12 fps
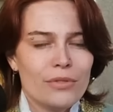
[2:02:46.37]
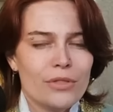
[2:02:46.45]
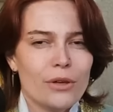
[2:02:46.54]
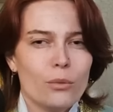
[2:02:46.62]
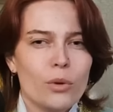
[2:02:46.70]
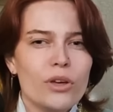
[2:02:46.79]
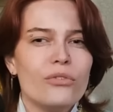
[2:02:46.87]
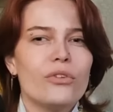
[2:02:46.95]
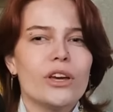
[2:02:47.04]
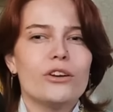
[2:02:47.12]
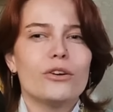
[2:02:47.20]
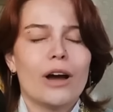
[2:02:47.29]
that we
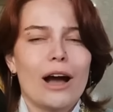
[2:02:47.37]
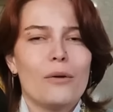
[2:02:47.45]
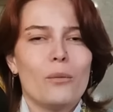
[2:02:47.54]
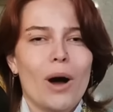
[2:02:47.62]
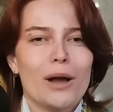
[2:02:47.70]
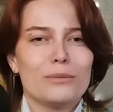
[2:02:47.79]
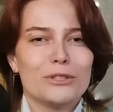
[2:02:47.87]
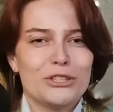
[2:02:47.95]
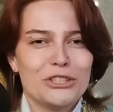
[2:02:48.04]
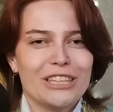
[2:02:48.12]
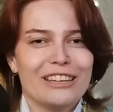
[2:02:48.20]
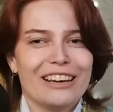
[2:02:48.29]
figure out why
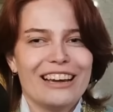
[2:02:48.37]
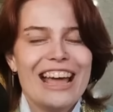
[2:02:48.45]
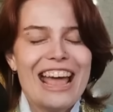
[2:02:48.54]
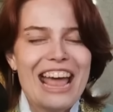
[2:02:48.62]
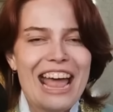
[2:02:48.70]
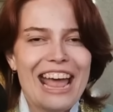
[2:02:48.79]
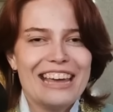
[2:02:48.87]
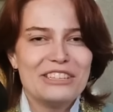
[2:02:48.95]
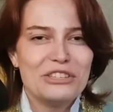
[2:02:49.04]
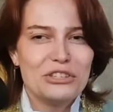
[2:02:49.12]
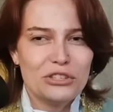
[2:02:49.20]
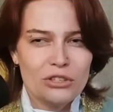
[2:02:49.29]
Regina
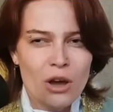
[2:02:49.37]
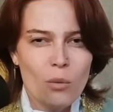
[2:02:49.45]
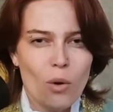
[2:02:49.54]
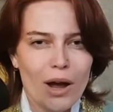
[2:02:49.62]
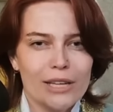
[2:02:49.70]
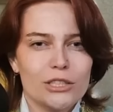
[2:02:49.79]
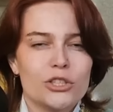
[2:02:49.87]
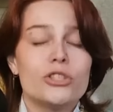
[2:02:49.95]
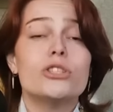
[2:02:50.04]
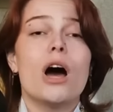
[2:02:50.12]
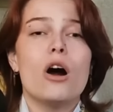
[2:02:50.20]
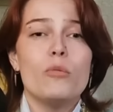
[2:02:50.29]
hated Snow White
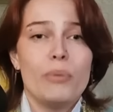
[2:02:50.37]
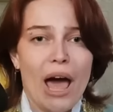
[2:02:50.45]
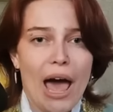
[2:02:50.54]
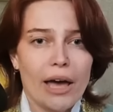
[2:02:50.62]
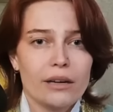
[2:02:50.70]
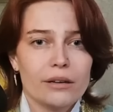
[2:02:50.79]
so bad.